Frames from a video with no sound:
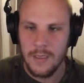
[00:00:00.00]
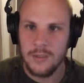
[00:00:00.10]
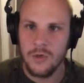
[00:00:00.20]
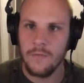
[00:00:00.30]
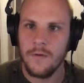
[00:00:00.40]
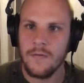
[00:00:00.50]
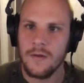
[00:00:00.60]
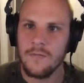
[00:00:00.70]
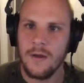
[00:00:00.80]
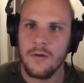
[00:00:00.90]
It's all
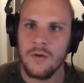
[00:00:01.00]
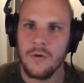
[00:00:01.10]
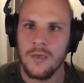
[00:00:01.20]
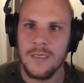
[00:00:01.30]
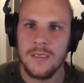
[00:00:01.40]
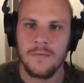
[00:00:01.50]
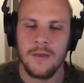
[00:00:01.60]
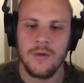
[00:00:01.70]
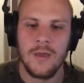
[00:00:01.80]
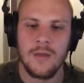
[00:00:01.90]
very, very cohesive,
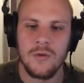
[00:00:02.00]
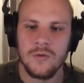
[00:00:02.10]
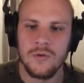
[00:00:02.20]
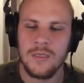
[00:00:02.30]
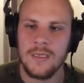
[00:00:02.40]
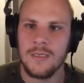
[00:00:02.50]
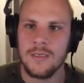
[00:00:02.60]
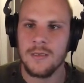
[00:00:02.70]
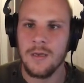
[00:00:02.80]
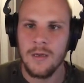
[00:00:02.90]
and you can use
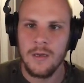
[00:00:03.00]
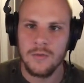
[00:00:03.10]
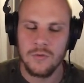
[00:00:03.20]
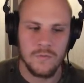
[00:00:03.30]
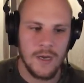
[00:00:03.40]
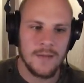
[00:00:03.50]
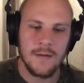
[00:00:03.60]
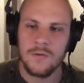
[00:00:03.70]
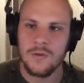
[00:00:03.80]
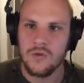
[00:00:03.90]
these to write
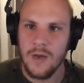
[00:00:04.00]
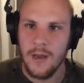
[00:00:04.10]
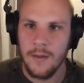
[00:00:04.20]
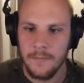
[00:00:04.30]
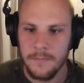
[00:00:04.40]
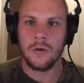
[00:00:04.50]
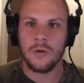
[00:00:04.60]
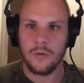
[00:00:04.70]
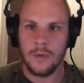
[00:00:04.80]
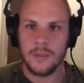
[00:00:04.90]
out a track.
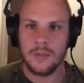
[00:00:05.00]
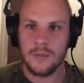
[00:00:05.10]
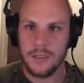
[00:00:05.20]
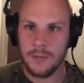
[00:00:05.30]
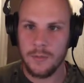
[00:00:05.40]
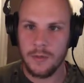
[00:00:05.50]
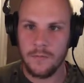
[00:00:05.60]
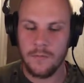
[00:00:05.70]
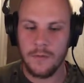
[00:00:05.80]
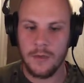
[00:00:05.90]
Alright, so in this part
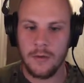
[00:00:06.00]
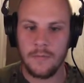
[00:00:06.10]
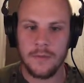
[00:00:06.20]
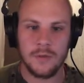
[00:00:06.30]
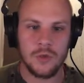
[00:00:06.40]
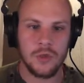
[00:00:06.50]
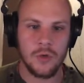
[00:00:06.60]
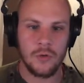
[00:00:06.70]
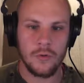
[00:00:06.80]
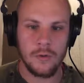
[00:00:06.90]
of the video I want to
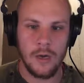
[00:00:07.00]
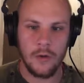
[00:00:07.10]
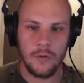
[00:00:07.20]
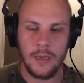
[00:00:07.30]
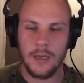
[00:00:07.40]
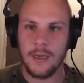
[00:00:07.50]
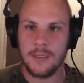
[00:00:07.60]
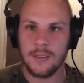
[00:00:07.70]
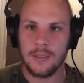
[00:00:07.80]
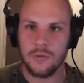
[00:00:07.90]
show you how you can
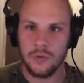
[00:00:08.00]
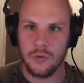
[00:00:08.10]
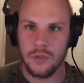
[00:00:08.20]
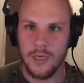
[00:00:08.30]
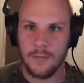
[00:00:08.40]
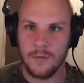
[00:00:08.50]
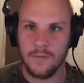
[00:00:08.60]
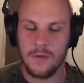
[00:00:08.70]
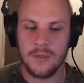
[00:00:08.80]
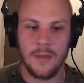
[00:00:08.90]
actually use those
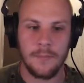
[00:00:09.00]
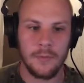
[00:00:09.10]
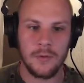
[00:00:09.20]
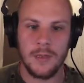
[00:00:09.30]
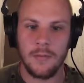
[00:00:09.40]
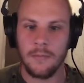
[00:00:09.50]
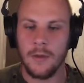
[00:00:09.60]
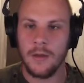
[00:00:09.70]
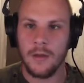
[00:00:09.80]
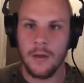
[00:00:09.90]
atmospheres and put them
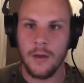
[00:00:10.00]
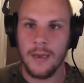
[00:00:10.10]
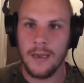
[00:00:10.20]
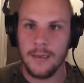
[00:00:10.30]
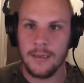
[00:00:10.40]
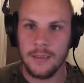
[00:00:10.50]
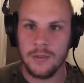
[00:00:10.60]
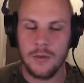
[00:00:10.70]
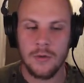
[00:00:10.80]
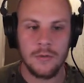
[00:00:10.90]
in an
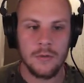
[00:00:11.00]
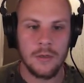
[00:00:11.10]
intro.